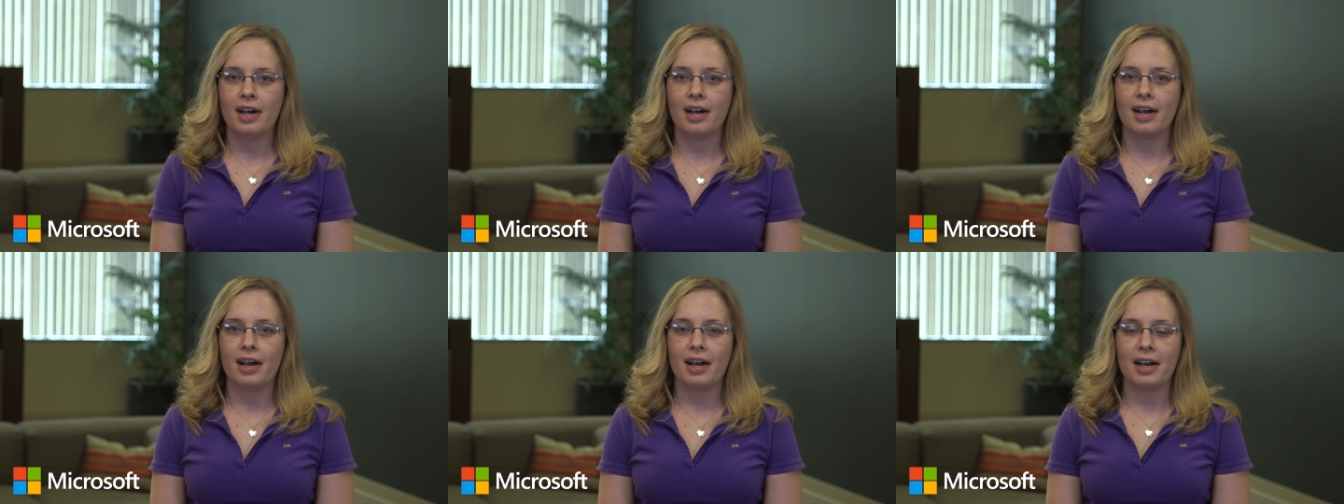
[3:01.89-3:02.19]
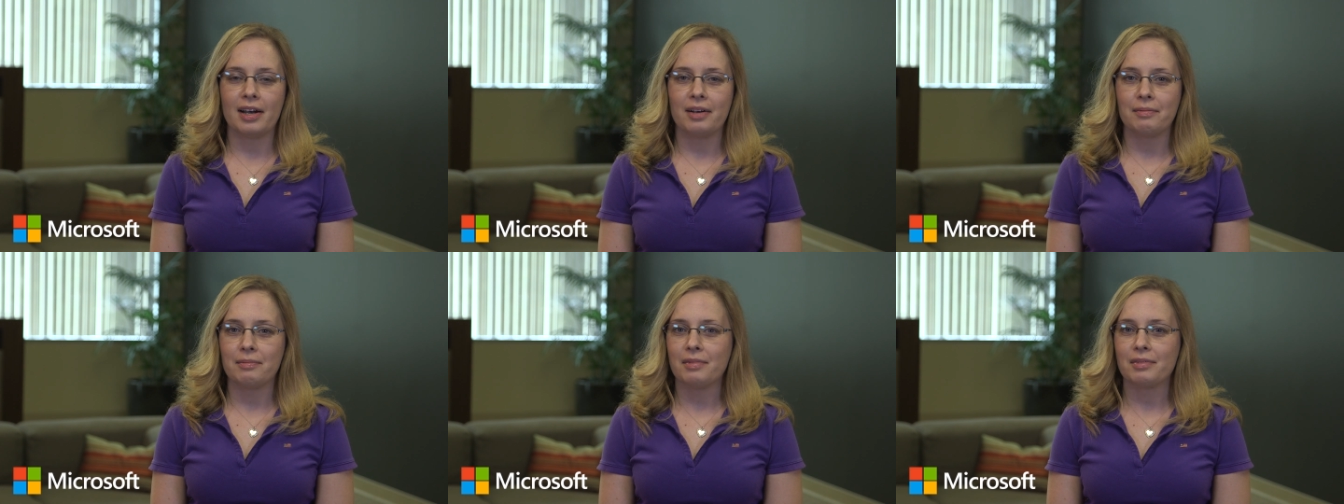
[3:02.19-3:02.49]

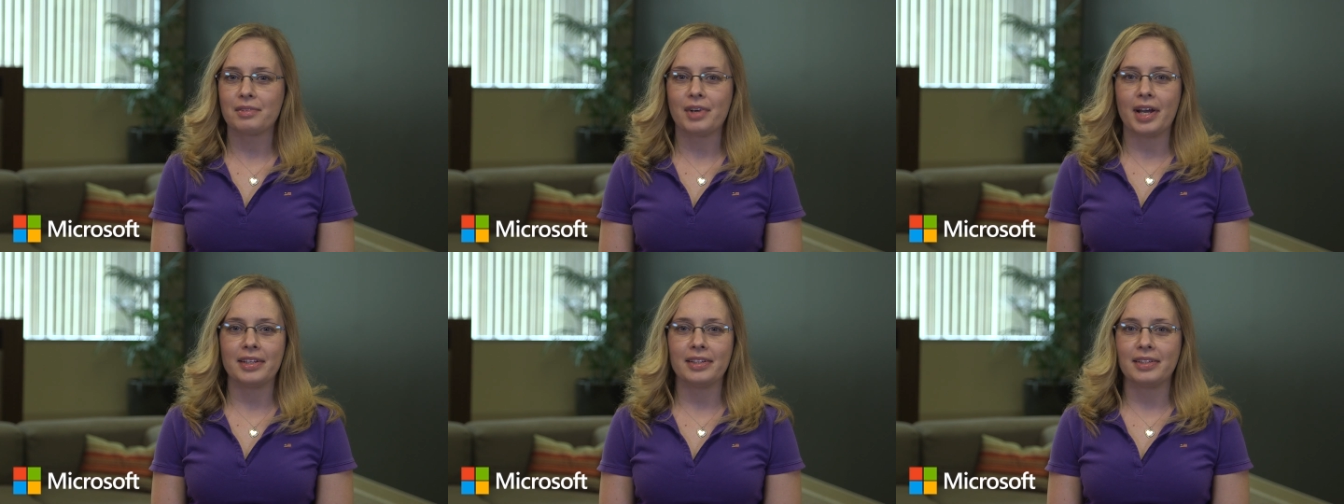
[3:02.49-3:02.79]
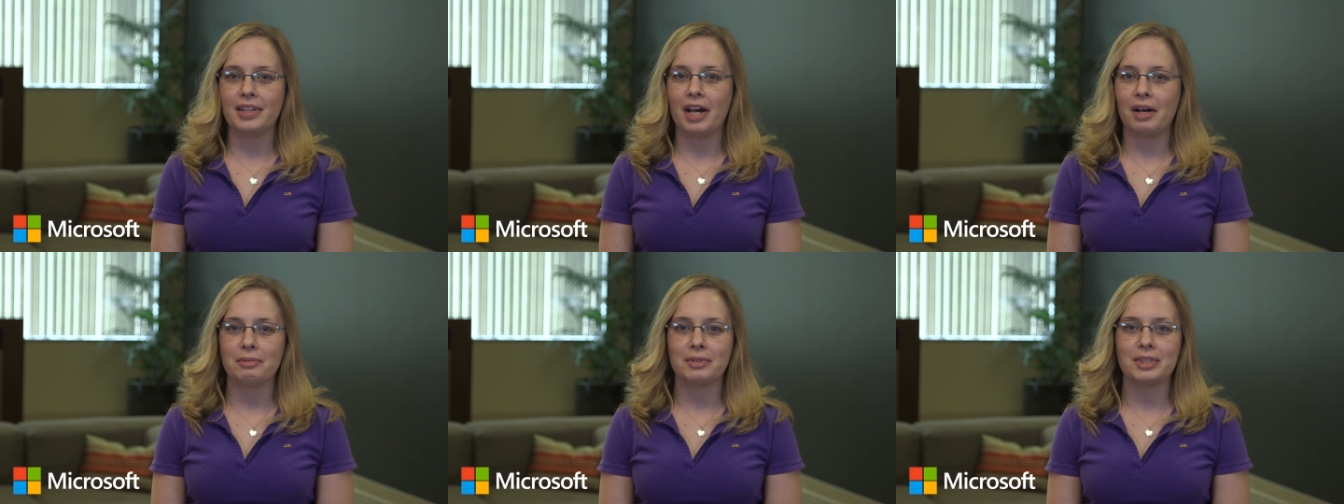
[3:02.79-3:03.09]
uh,
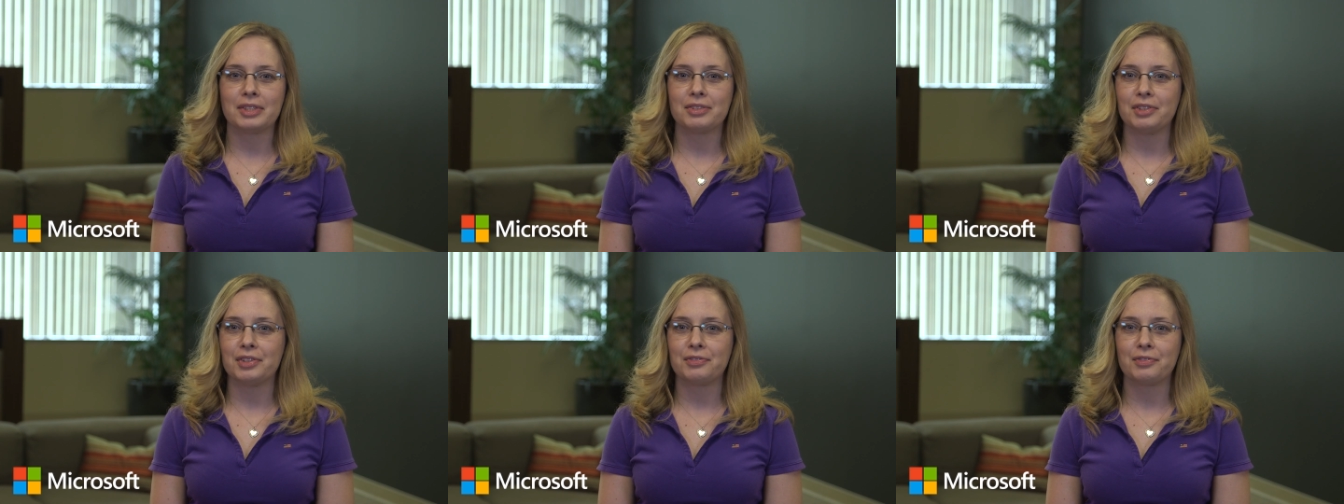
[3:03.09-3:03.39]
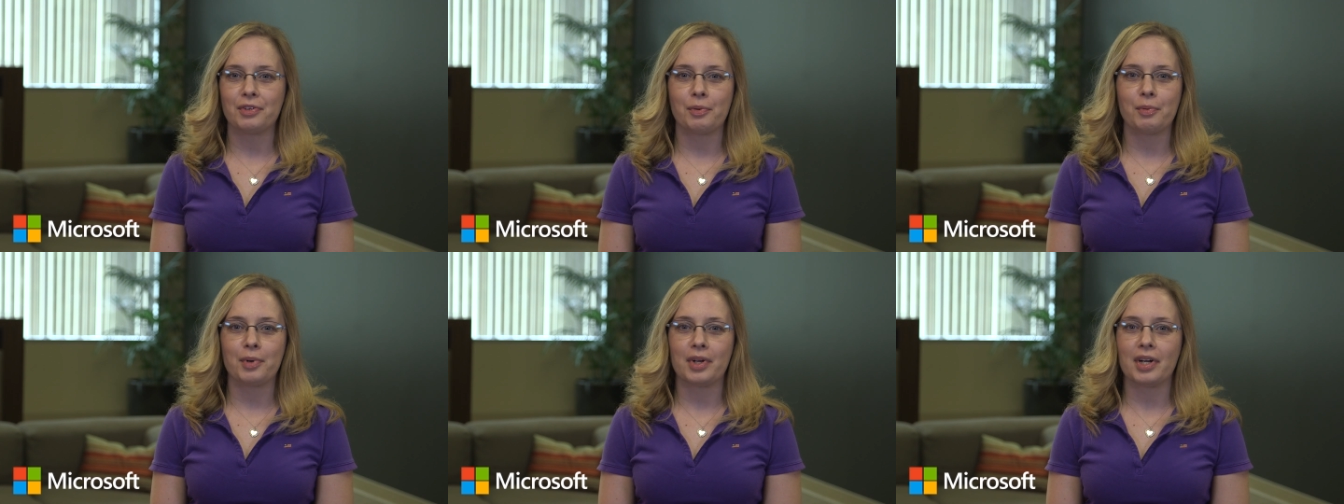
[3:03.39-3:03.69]
right down the street
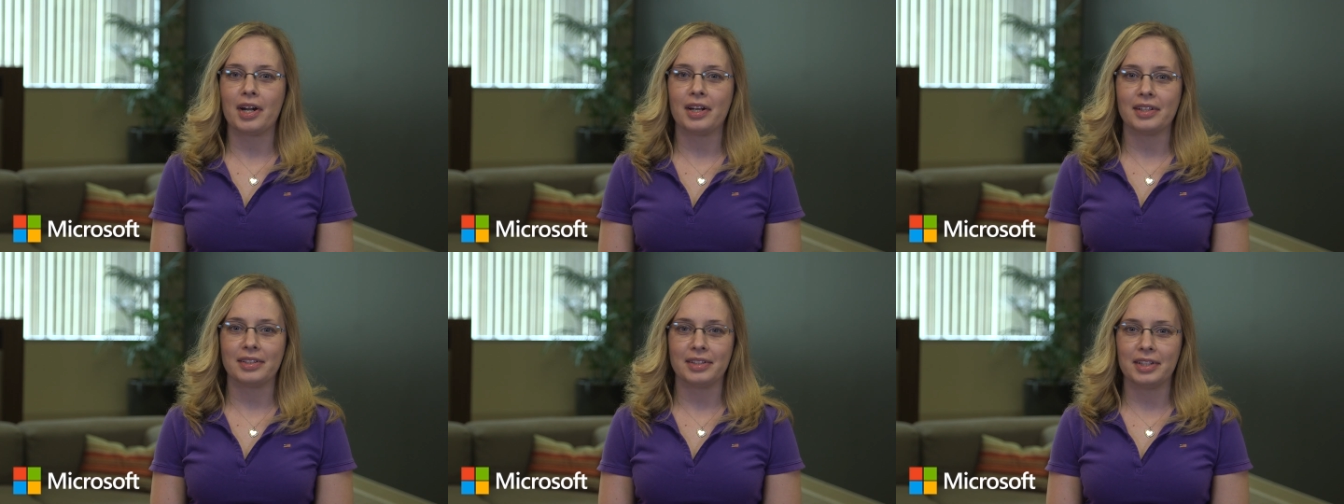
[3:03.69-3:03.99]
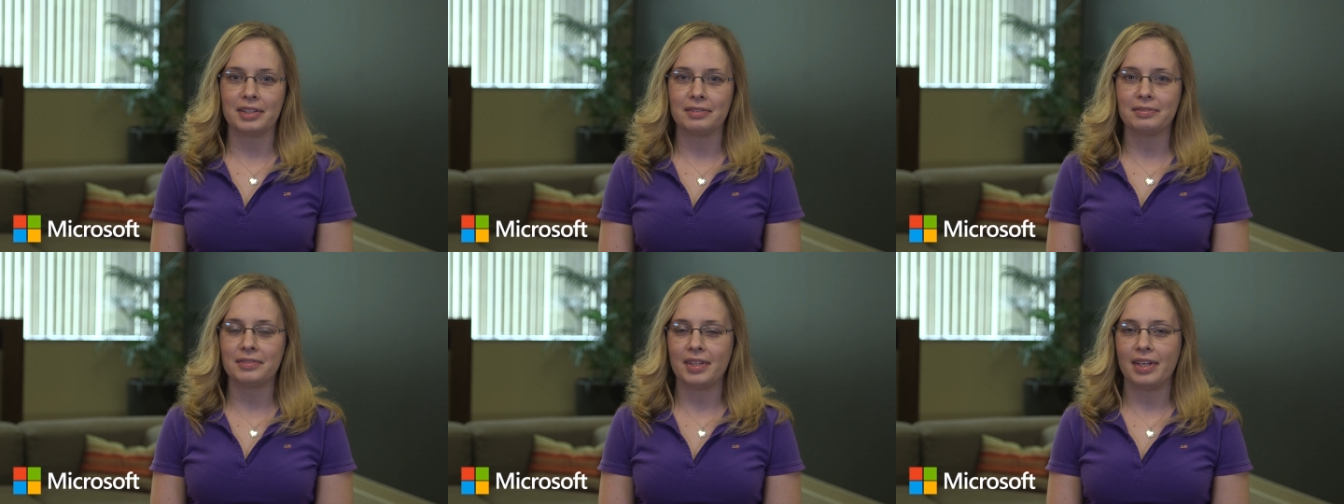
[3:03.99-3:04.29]
from where I
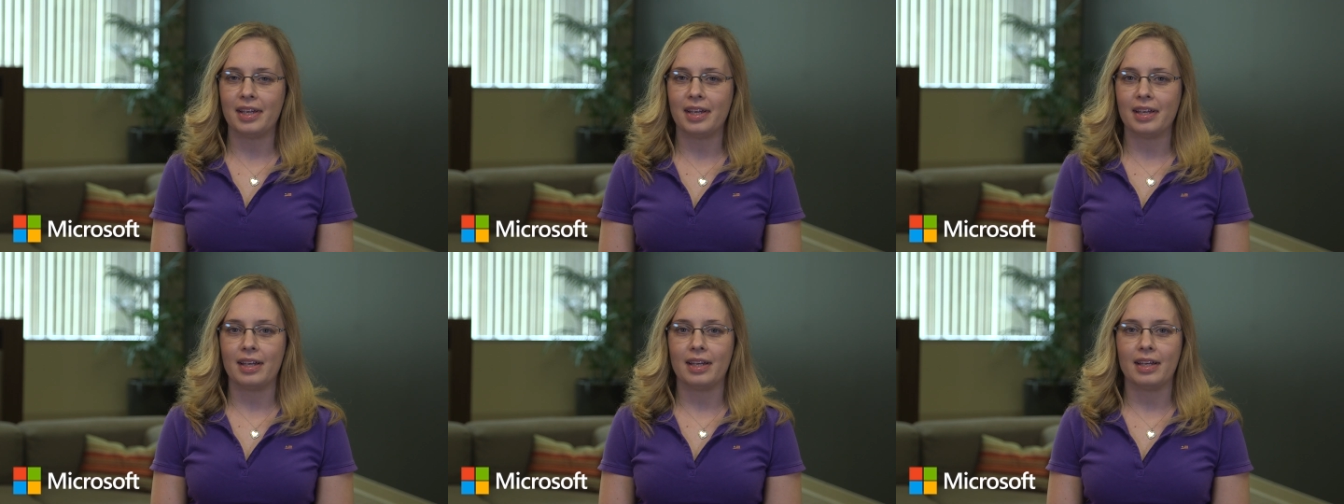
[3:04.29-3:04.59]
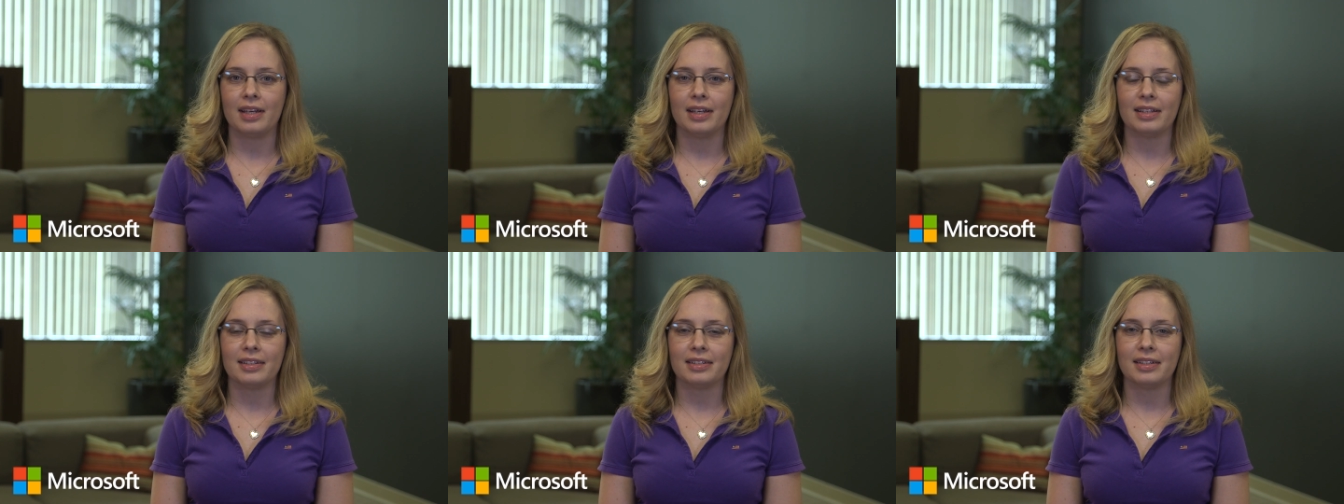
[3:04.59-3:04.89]
lived
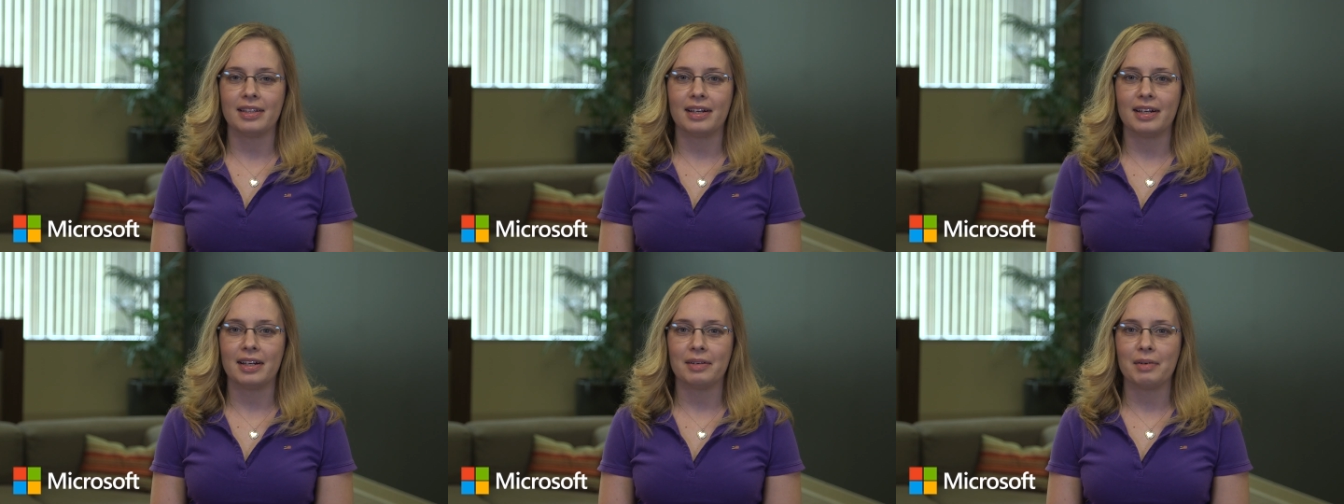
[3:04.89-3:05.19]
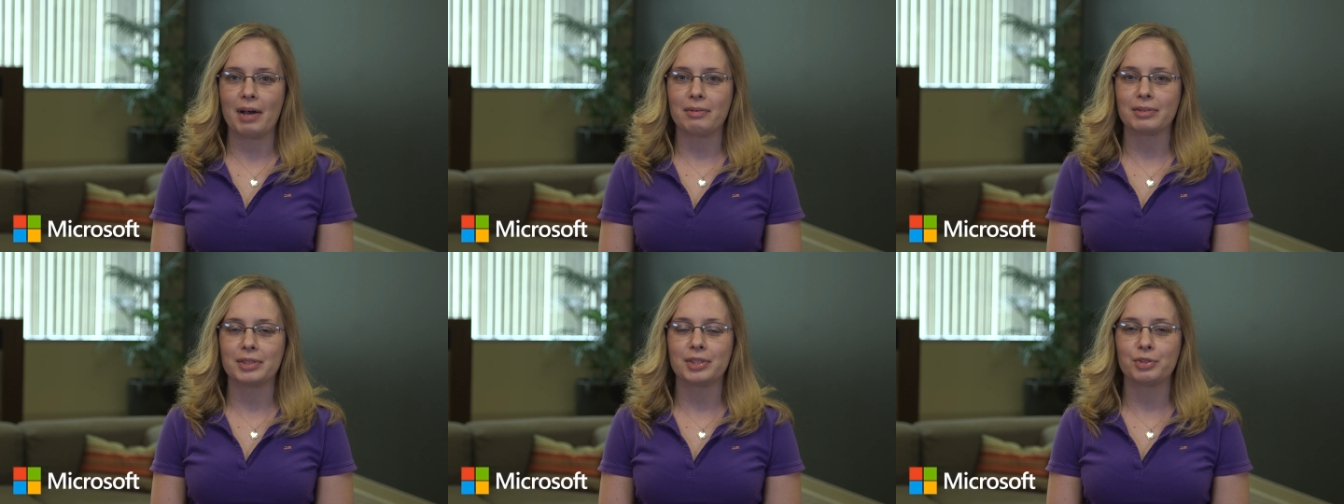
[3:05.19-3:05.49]
and uh,
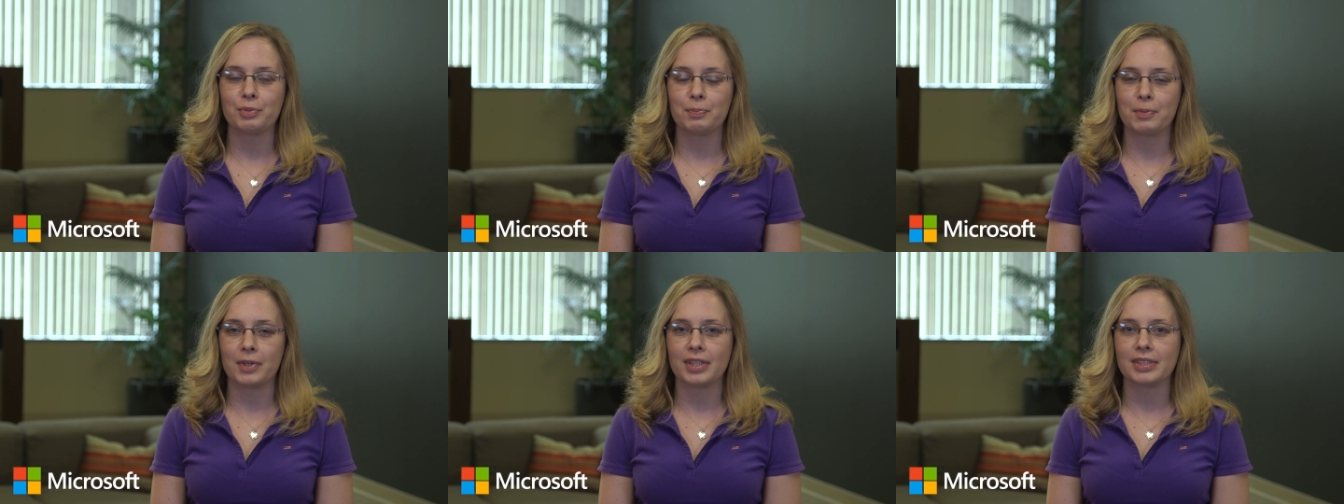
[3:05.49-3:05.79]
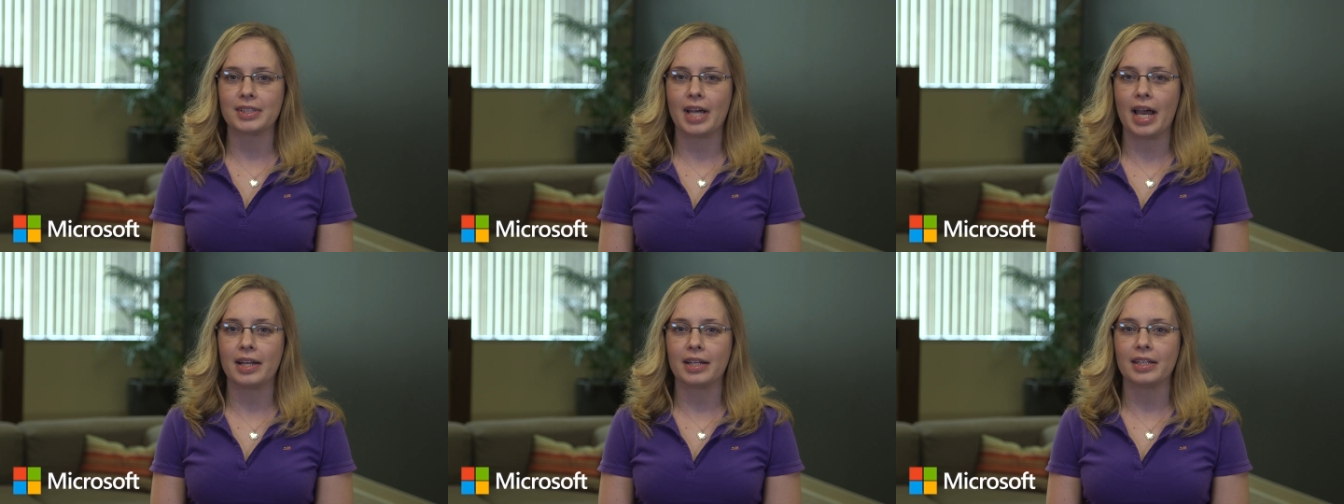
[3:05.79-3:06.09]
I was super
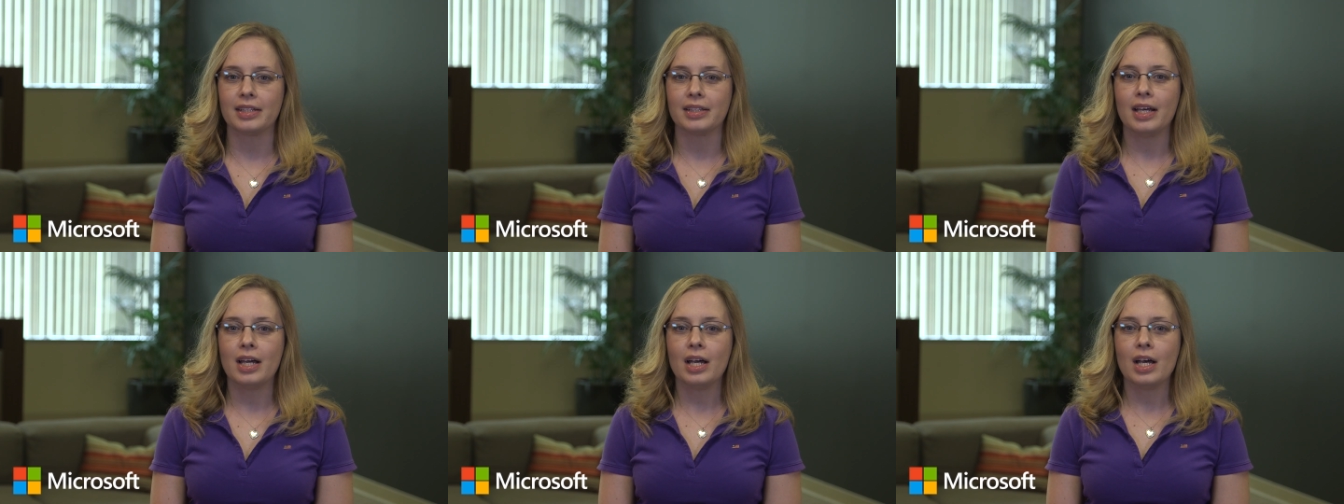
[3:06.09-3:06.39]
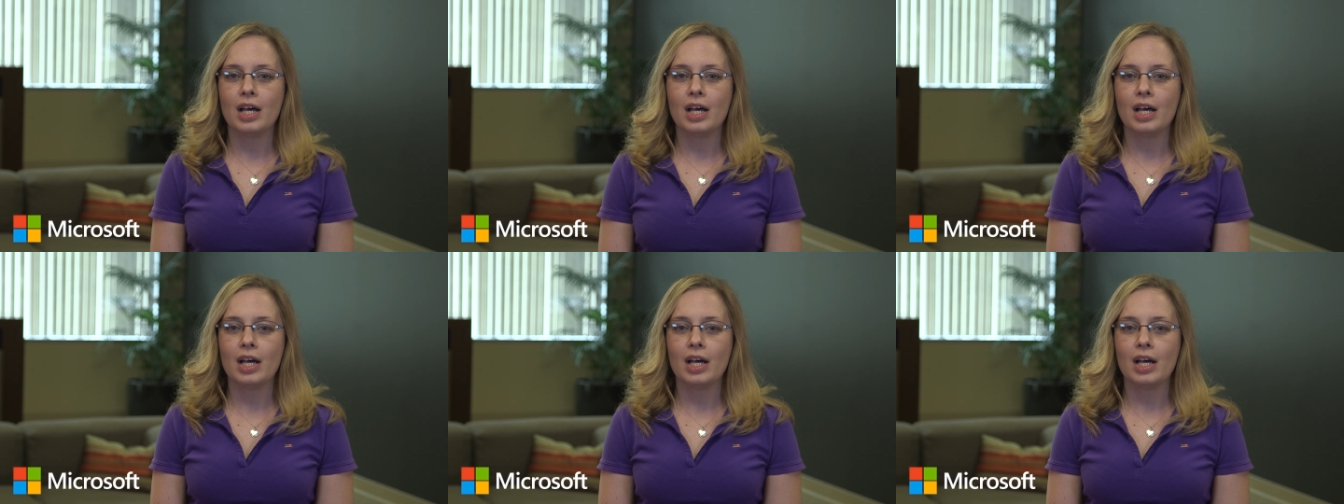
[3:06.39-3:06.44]
excited